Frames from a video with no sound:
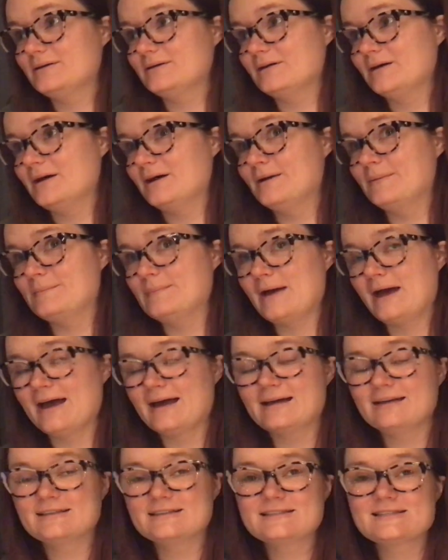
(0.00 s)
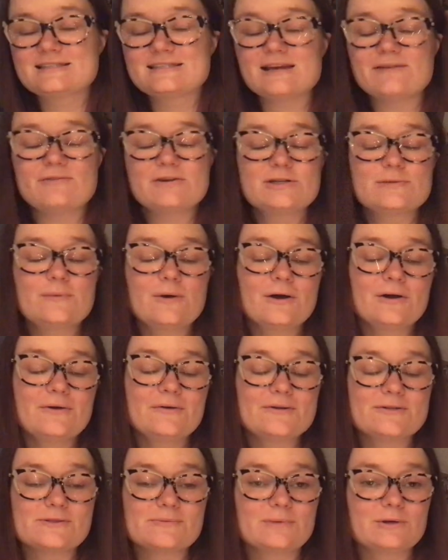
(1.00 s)
um, at 7 tomorrow
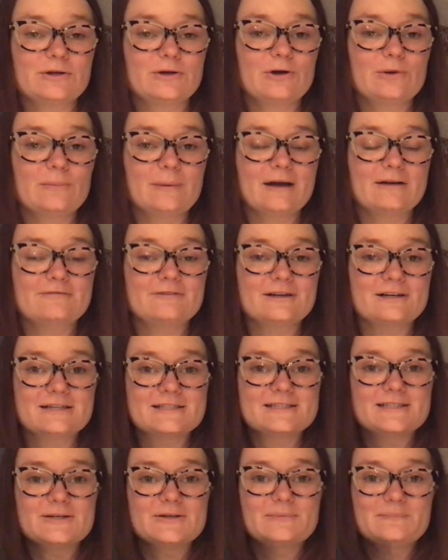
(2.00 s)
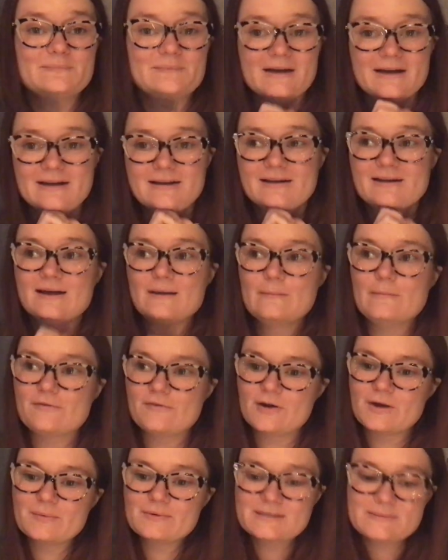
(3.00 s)
and so I'm gonna go to bed very soon but
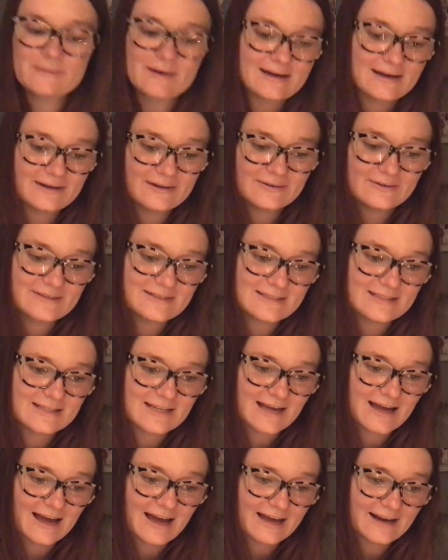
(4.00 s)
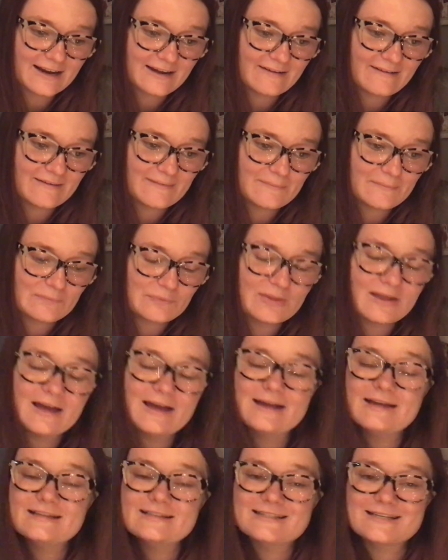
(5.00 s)
before I went to bed I noticed that um,
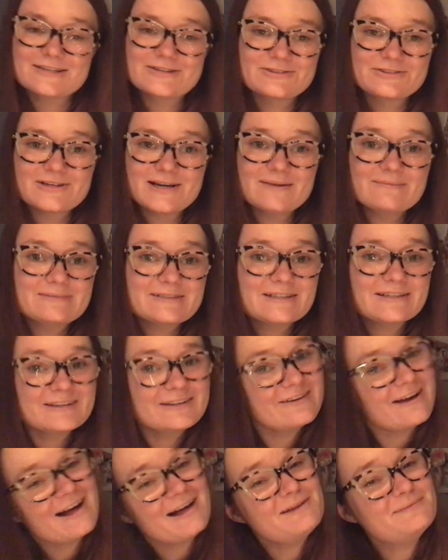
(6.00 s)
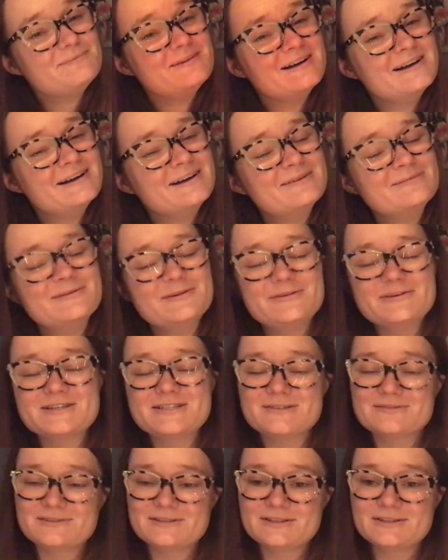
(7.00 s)
Taylor dropped her new album
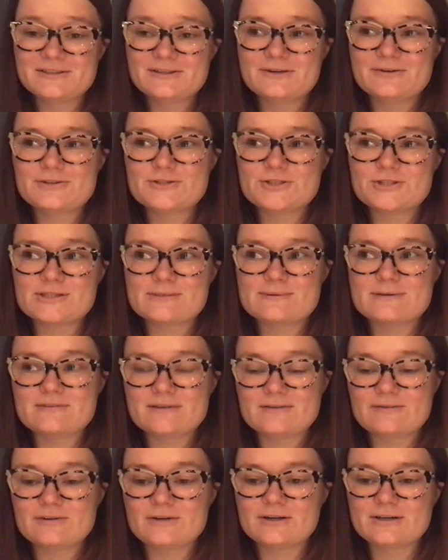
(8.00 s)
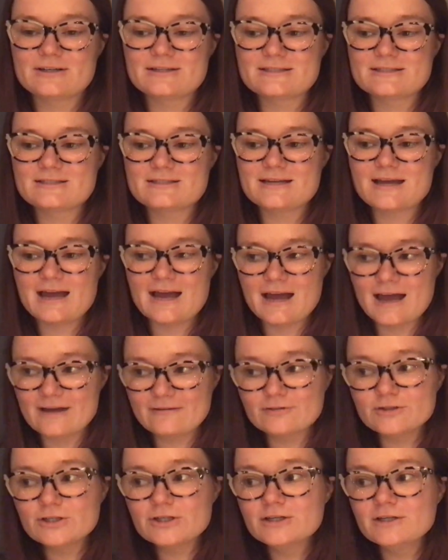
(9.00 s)
which if you didn't know she's my favorite artist
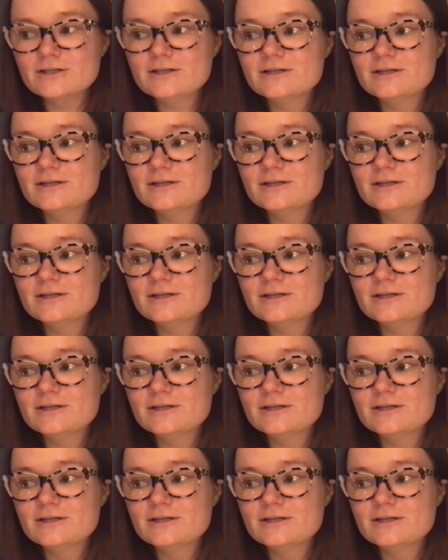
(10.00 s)
ever.